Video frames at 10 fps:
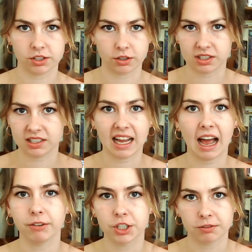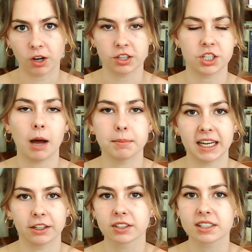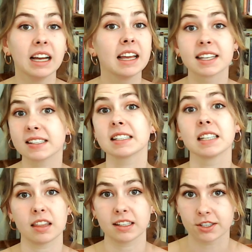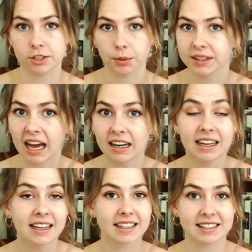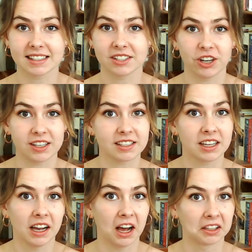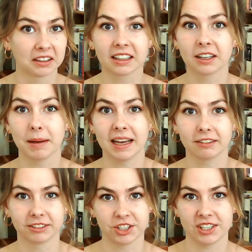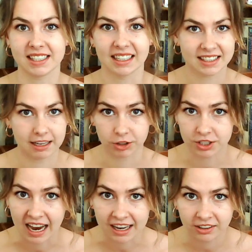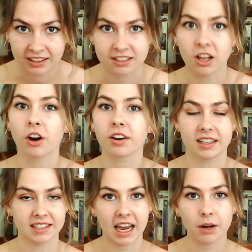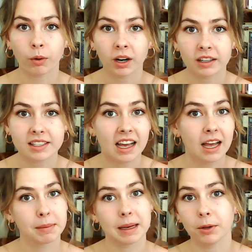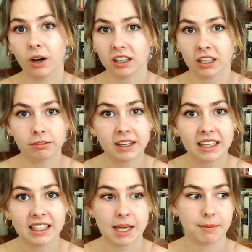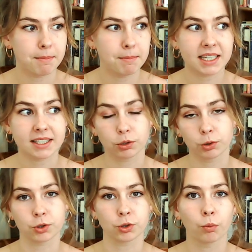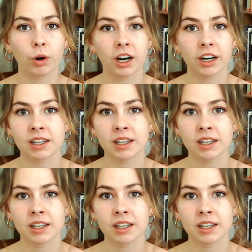That's the average of all the top titles. This has nothing to do with that. This is just a little bit of logistics. If your title is longer than 10 words, people aren't going to read it. They might miss the crucial word.